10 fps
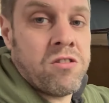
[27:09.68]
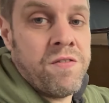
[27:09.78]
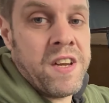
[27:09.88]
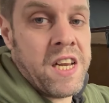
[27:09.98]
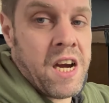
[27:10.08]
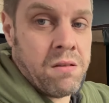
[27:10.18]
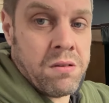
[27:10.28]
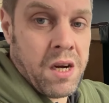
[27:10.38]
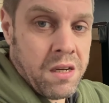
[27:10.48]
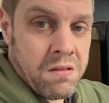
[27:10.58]
the video
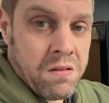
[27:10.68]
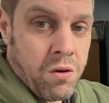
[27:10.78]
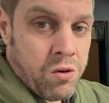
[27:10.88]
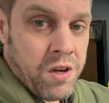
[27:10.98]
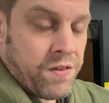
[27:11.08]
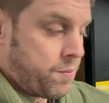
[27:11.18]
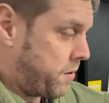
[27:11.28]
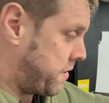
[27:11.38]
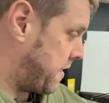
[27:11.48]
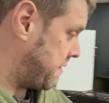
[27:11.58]
and audio for the
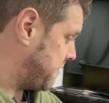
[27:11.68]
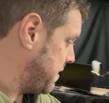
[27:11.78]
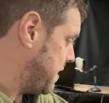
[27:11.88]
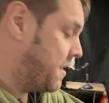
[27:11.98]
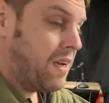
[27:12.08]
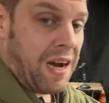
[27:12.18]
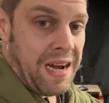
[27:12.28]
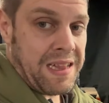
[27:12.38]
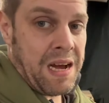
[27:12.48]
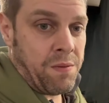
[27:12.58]
podcast. I
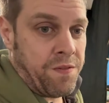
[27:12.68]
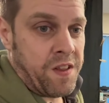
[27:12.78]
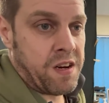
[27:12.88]
had that one for the